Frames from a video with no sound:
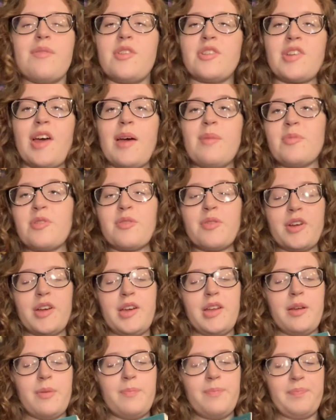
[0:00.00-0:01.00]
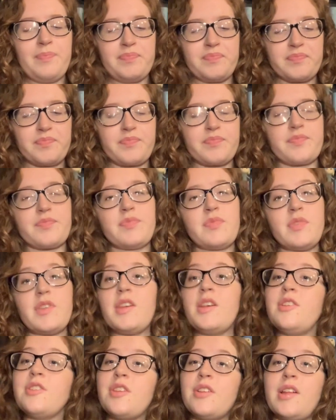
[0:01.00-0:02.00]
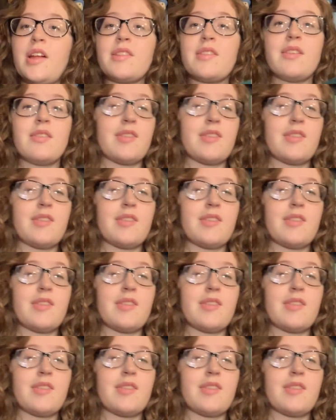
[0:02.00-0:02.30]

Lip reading: the time to read. So that's the